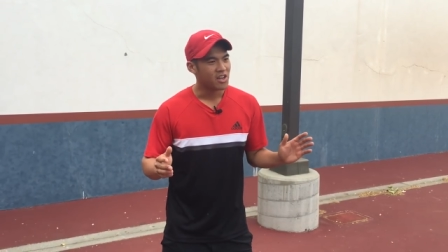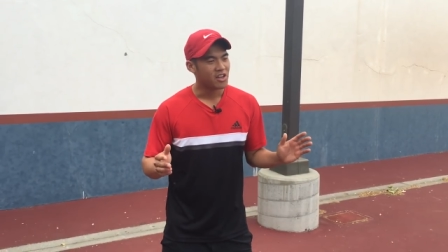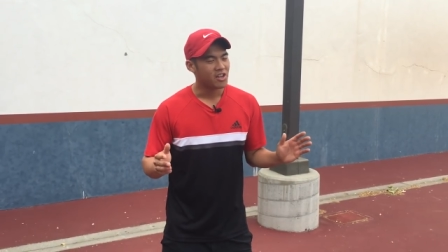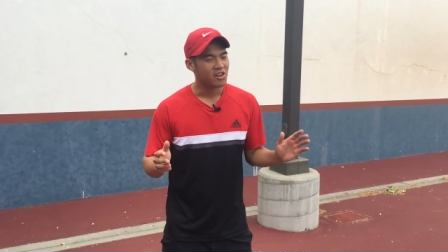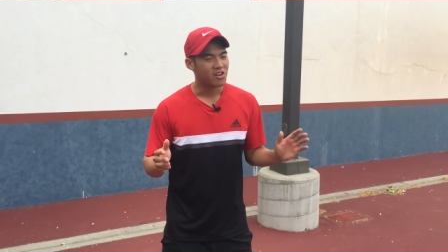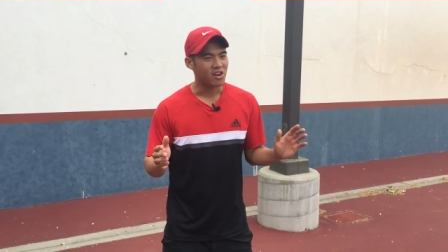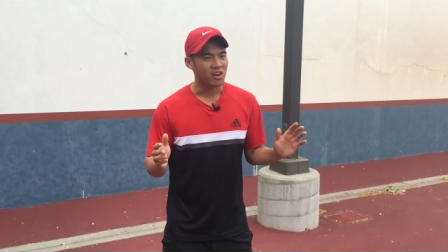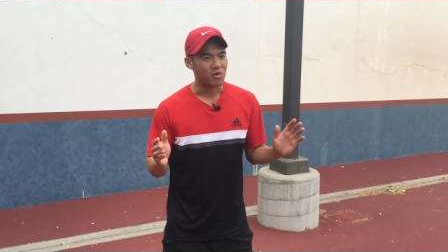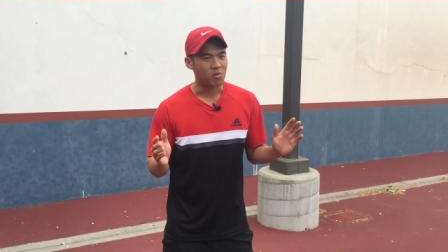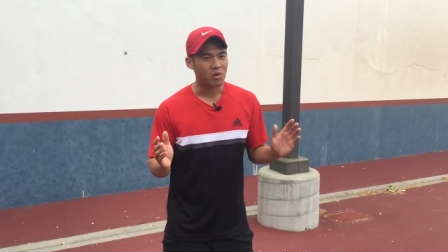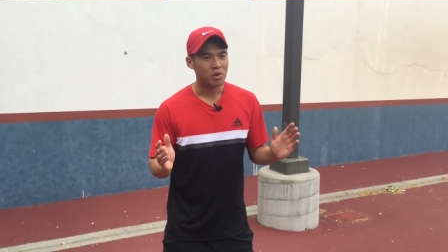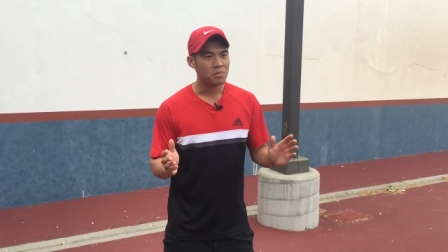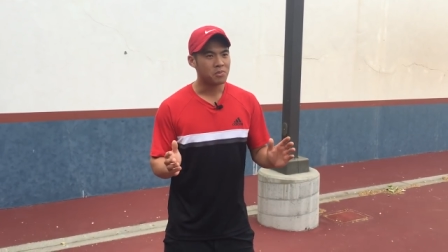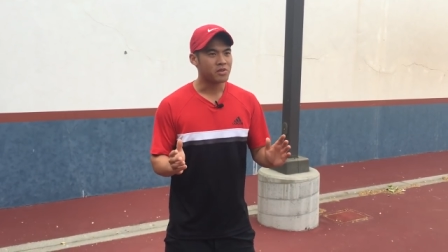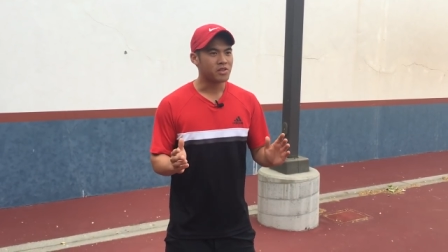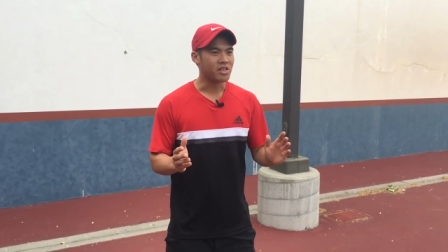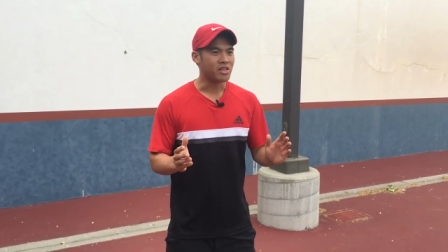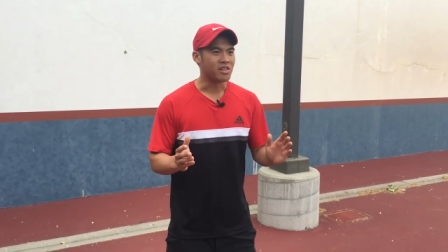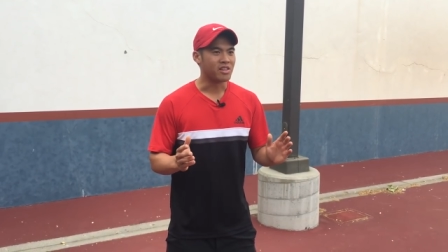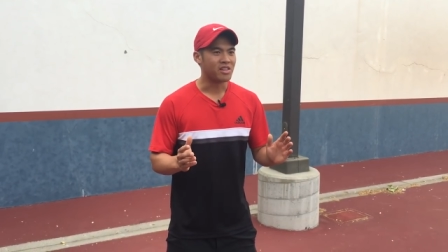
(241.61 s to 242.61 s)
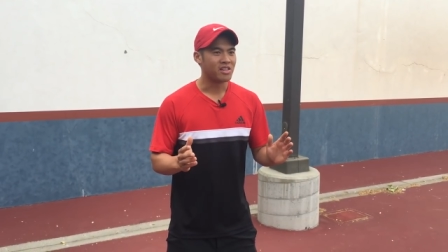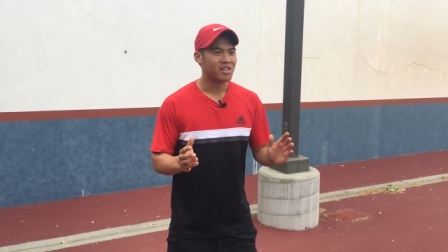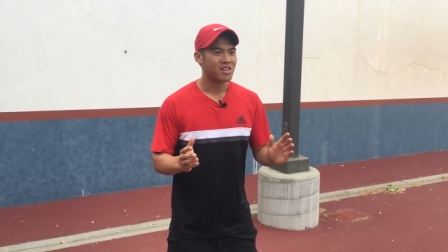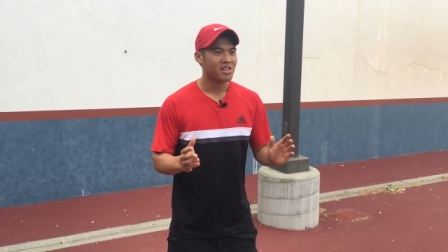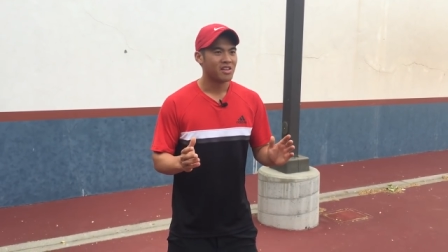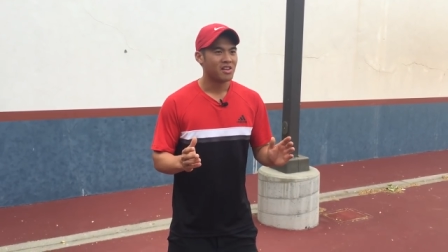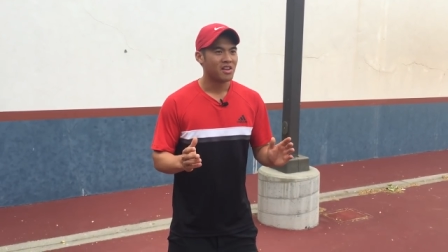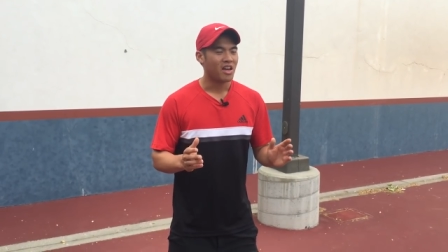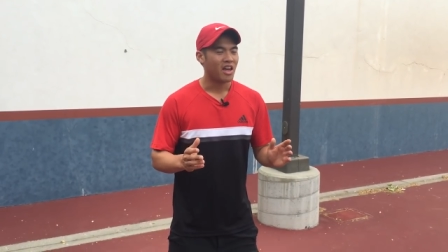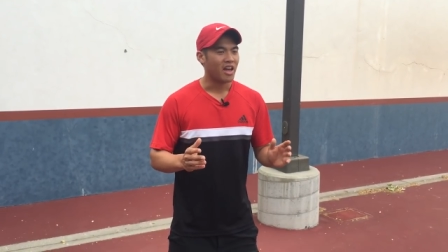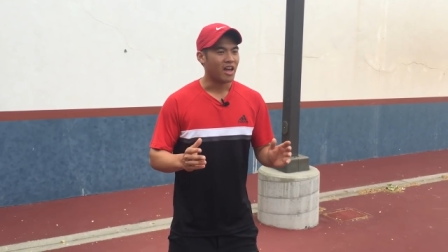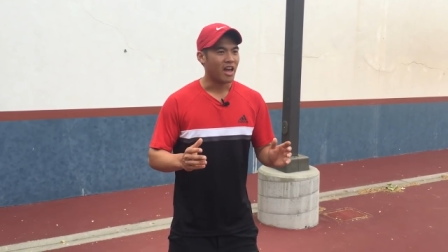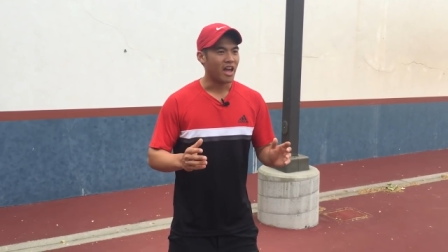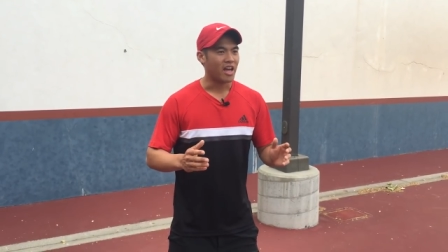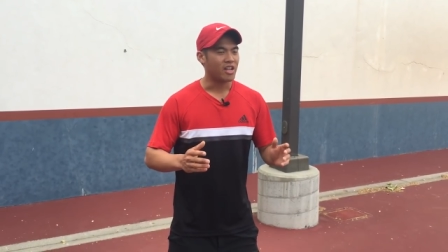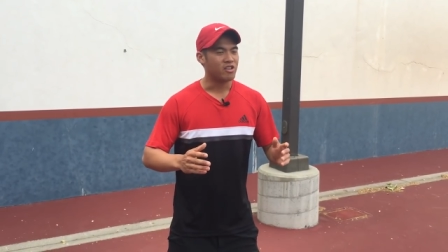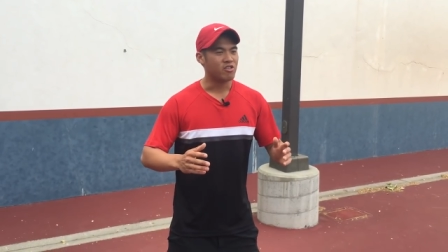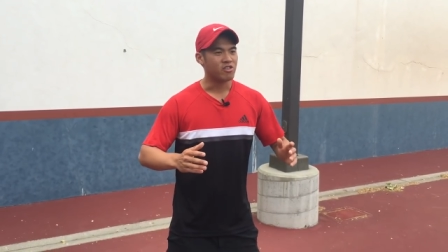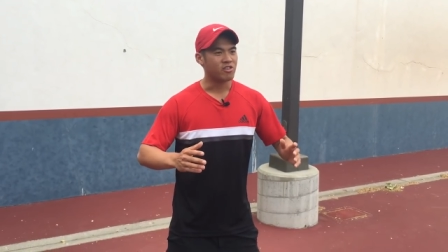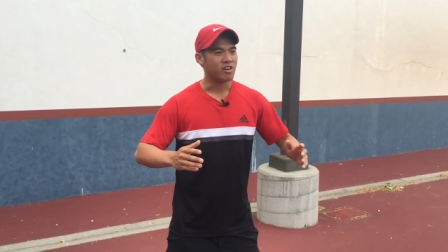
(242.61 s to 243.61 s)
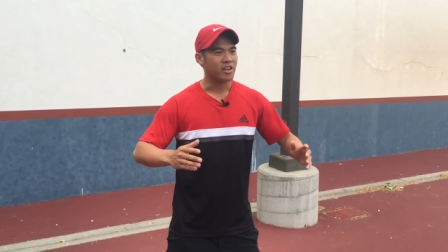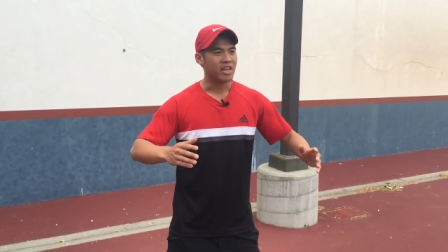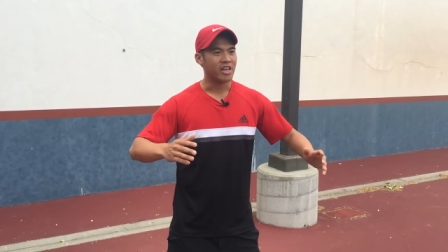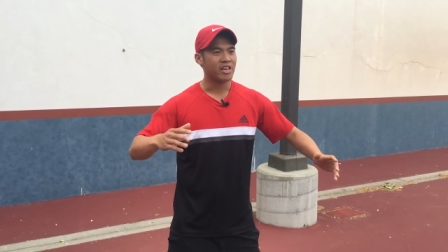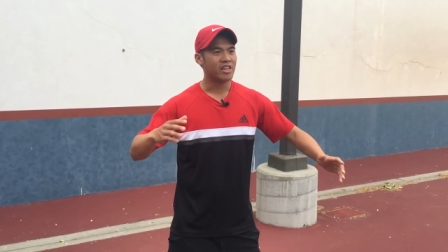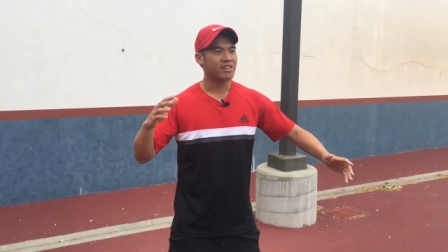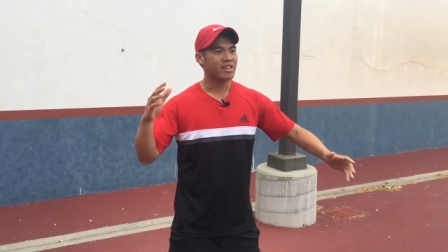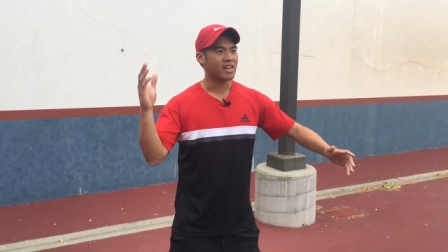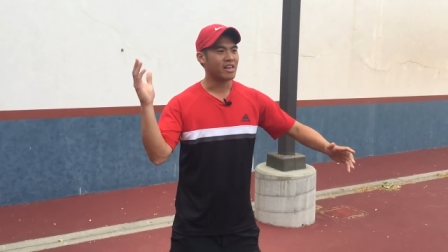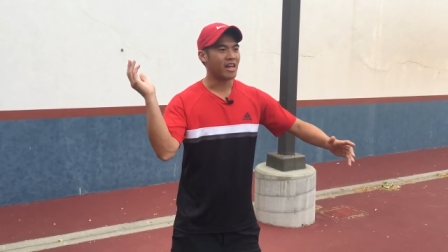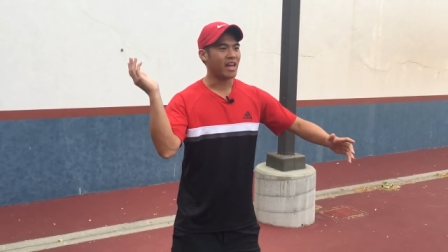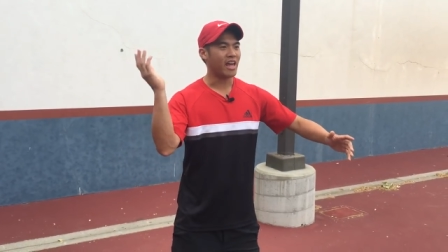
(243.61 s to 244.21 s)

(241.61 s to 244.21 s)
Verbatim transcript: you're at Wimbledon and you're hitting that